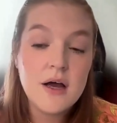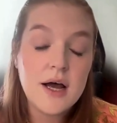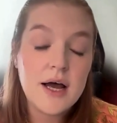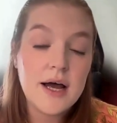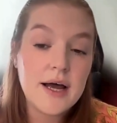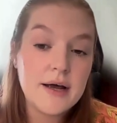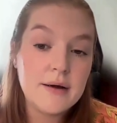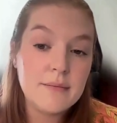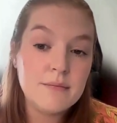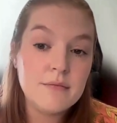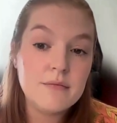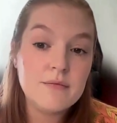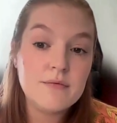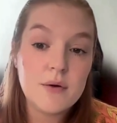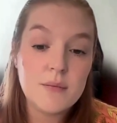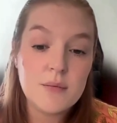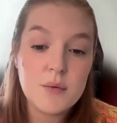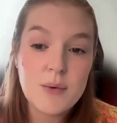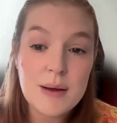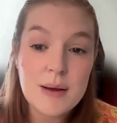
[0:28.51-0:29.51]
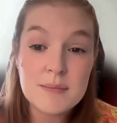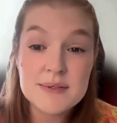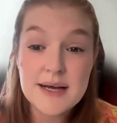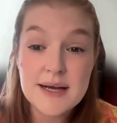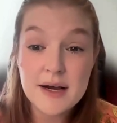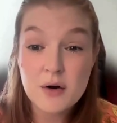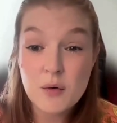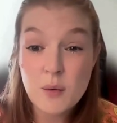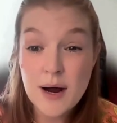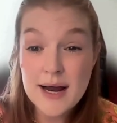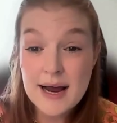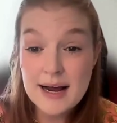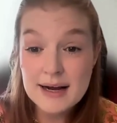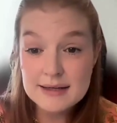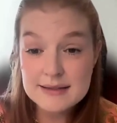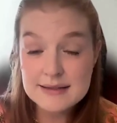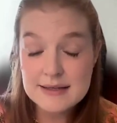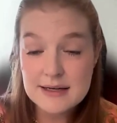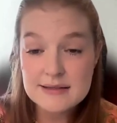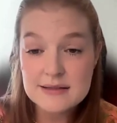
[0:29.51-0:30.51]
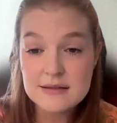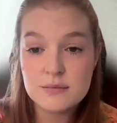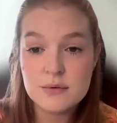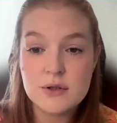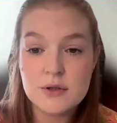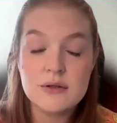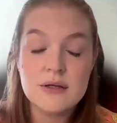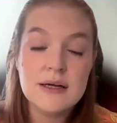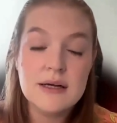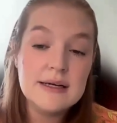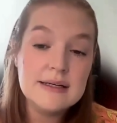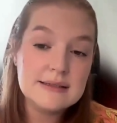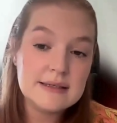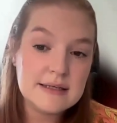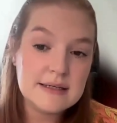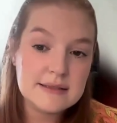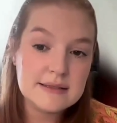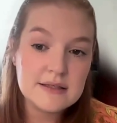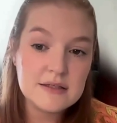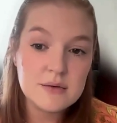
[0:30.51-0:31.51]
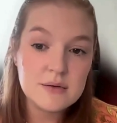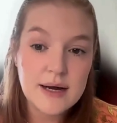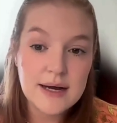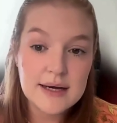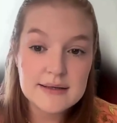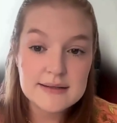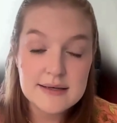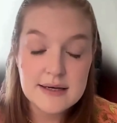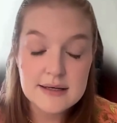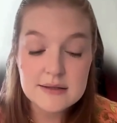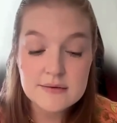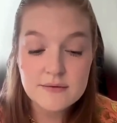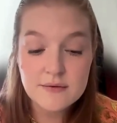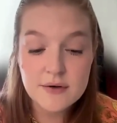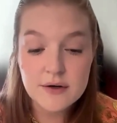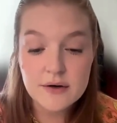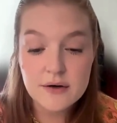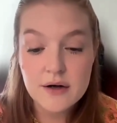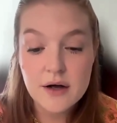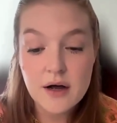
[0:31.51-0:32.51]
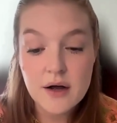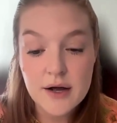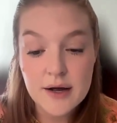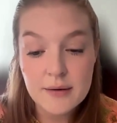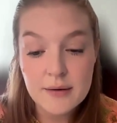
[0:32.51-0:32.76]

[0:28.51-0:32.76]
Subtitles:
from the website, quite accessible. It's easy to access for